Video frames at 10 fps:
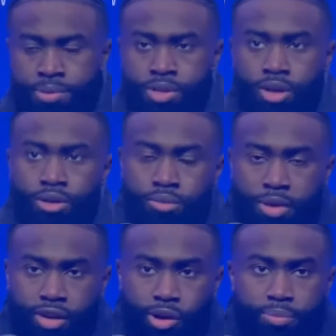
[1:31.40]
you know
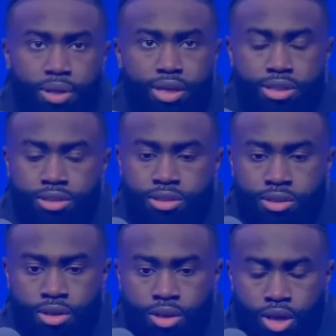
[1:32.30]
make great plays
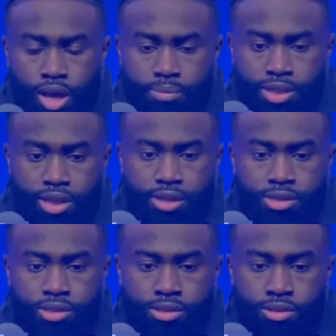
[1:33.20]
um, to get
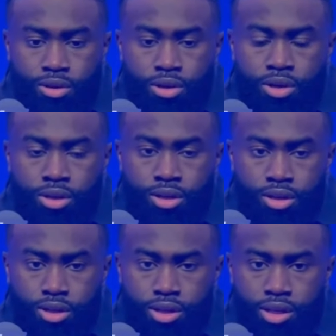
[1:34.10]
us on
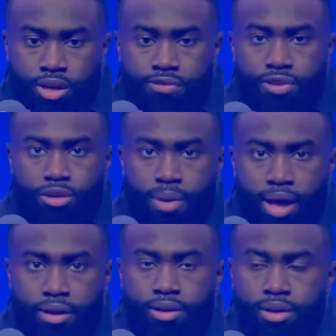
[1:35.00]
a get our flow back.
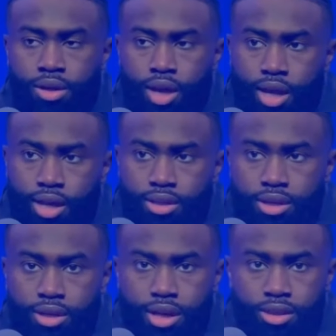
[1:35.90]
And I think
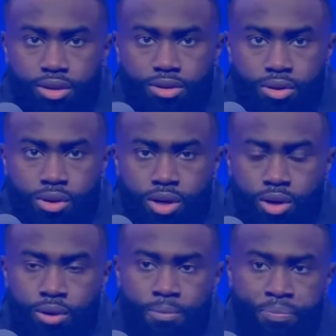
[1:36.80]
in that third
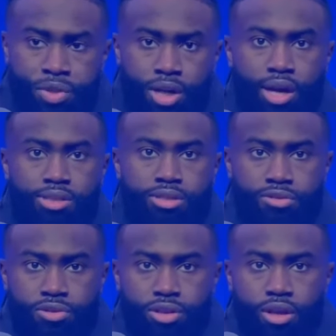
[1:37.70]
quarter, I got to the
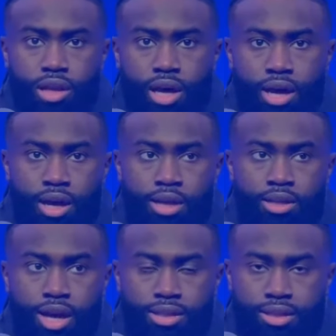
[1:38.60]
free throw line.
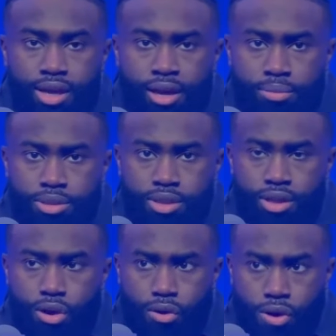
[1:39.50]
I think that helped us get
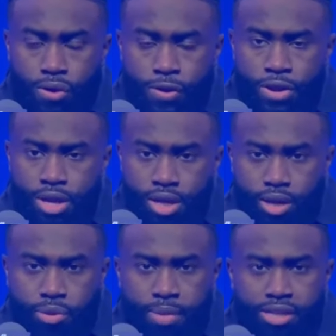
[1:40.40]
going. And
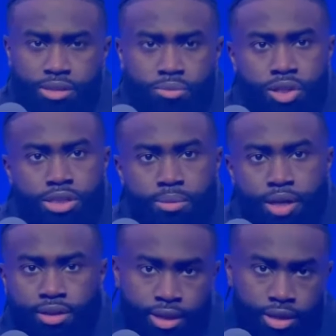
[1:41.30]
we made some reads. I made
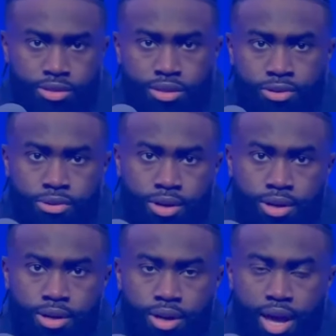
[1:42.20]
a kick out to the
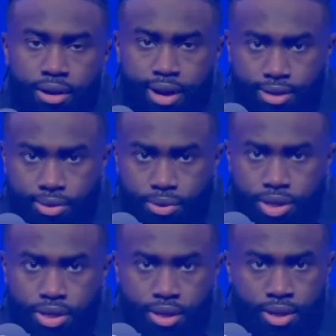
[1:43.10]
corner. Al got a three.